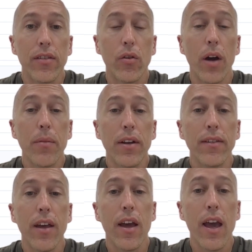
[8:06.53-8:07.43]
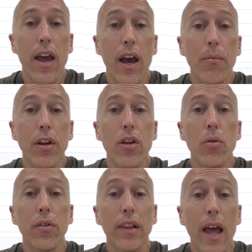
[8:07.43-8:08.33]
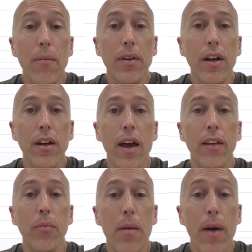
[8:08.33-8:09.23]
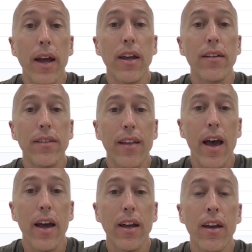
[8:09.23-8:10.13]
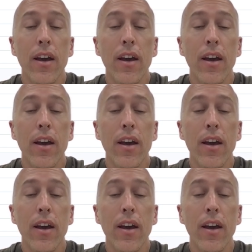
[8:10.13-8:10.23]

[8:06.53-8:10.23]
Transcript: So I'm going to say, hey, I'm going to use Lambda as my backend stack.